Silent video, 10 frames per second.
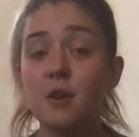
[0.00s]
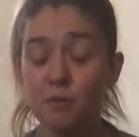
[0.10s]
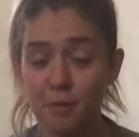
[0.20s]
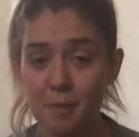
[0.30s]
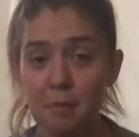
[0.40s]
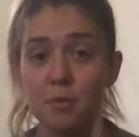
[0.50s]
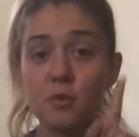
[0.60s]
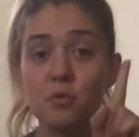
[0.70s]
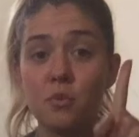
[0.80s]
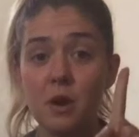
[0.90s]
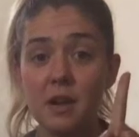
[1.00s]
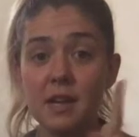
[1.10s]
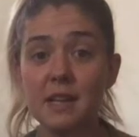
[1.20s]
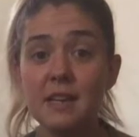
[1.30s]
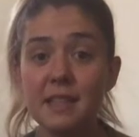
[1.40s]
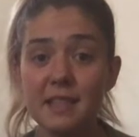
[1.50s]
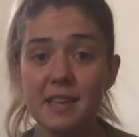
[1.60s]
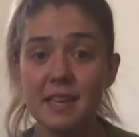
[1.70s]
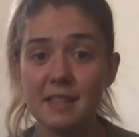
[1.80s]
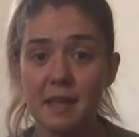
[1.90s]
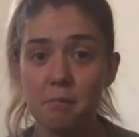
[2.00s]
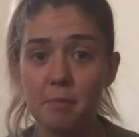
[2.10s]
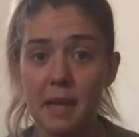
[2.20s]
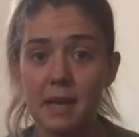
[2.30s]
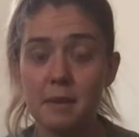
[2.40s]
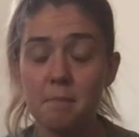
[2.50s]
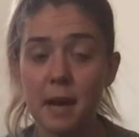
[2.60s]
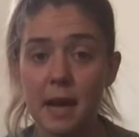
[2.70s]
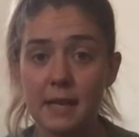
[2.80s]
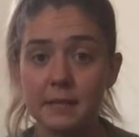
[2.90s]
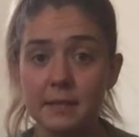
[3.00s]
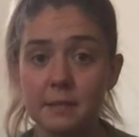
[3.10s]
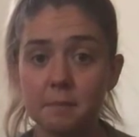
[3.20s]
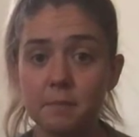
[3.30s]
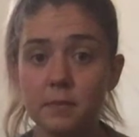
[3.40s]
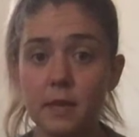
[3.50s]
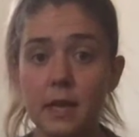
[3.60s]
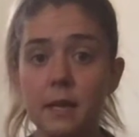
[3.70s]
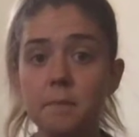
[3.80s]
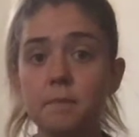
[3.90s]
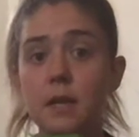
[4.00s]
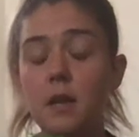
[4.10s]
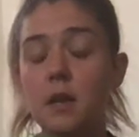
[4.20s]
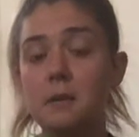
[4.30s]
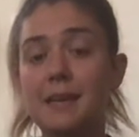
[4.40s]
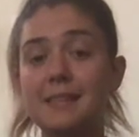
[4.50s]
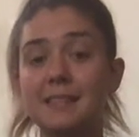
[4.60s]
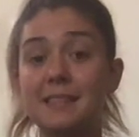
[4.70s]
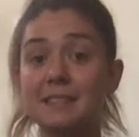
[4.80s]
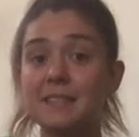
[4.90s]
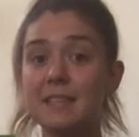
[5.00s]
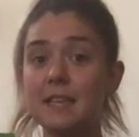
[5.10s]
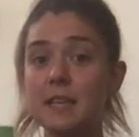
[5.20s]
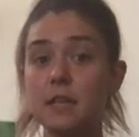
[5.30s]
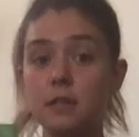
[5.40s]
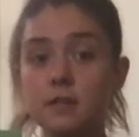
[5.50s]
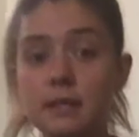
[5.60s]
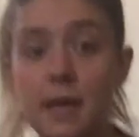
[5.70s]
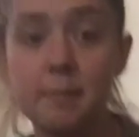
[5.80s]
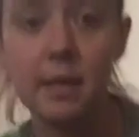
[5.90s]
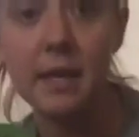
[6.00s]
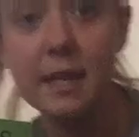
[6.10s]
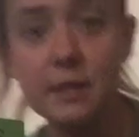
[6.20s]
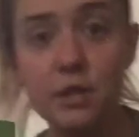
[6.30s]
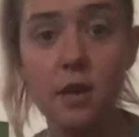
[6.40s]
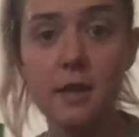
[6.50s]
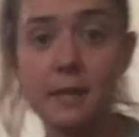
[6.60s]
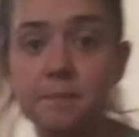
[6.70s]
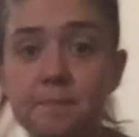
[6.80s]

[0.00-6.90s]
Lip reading: Remember one thing that Benny buys, okay? All right, listening ears, I'm going to get started.